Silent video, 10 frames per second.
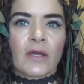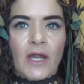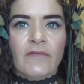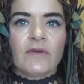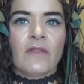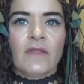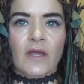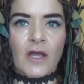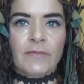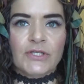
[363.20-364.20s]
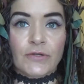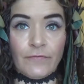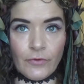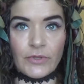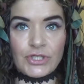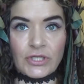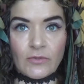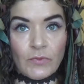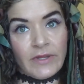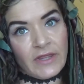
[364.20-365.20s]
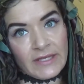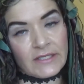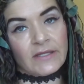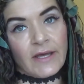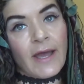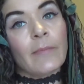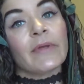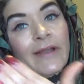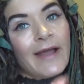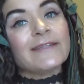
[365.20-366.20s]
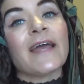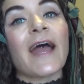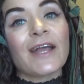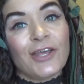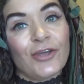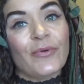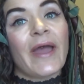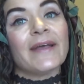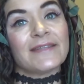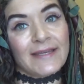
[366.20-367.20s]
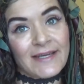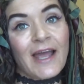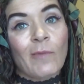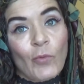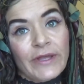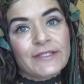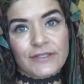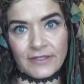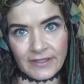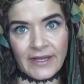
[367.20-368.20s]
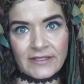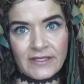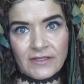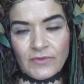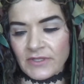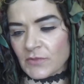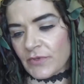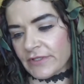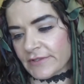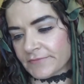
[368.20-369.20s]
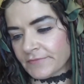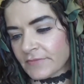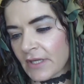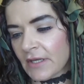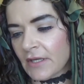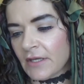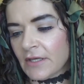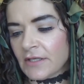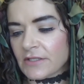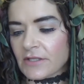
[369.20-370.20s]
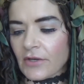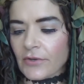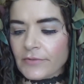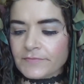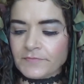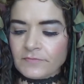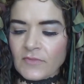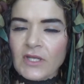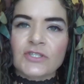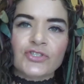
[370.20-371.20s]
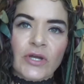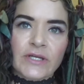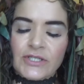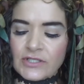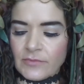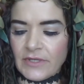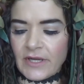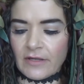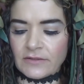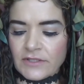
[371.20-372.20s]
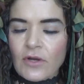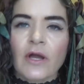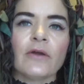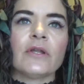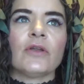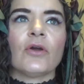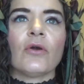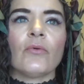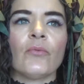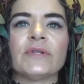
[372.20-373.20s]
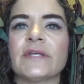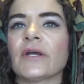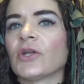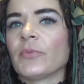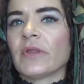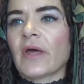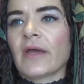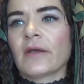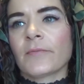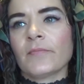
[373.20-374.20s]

and have nothing come into fruition. When things like that happen, I tag you as a time waster, as I did with this person. So he's trying to chisel me down. So I already know what's that going to be like.